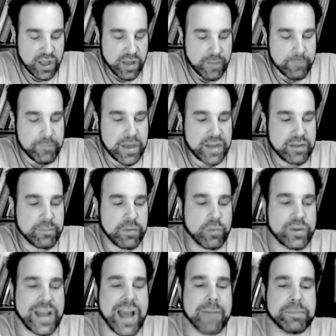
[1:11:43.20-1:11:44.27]
But but
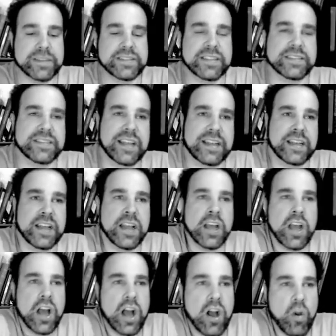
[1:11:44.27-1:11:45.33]
what happens is that
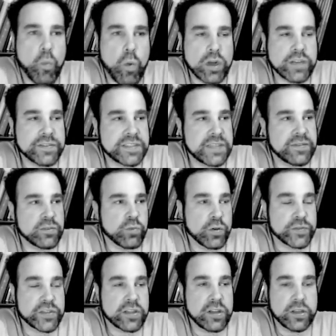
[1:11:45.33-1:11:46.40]
uh, one of Stephen
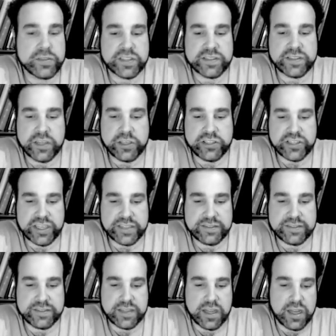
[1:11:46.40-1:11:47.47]
Wolfe's close
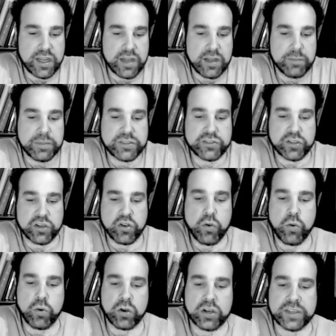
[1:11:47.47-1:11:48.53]
associates, uh, Mr.
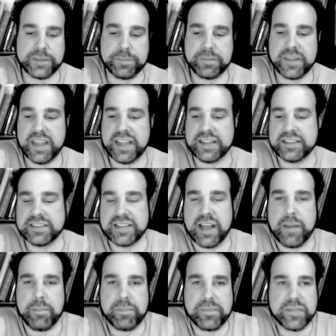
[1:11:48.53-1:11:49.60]
Achord, is
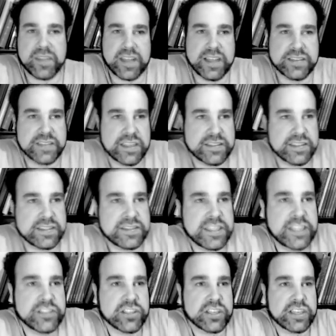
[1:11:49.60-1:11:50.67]
um is is this
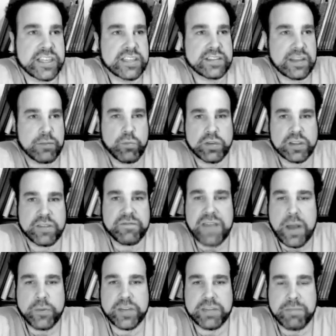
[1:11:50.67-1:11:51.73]
teacher. He's one of the
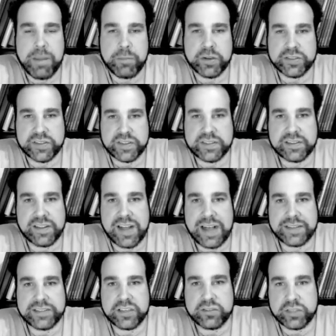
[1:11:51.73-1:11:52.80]
founding members of this
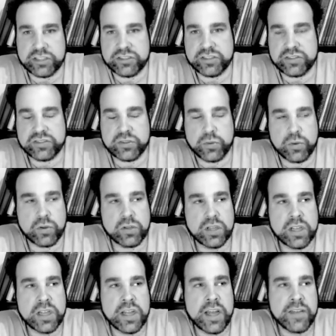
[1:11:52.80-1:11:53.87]
classic Christian school
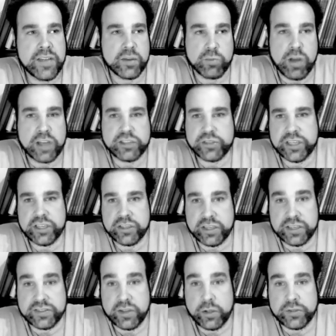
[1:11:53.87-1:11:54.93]
that Rod
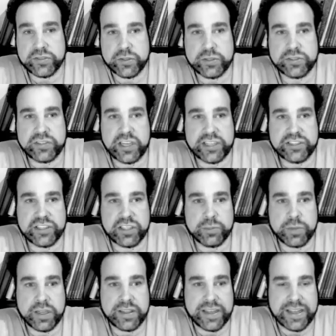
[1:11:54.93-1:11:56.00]
is also associated
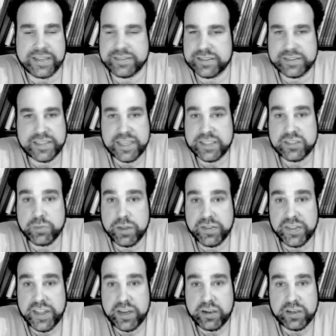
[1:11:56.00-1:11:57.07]
with. I guess his kids
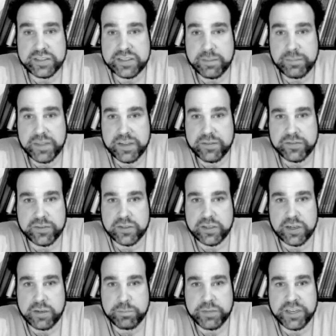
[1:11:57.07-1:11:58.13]
went there or something for
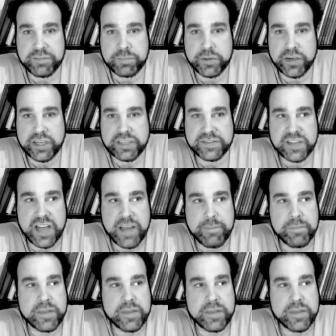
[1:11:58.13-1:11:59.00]
a brief period of time,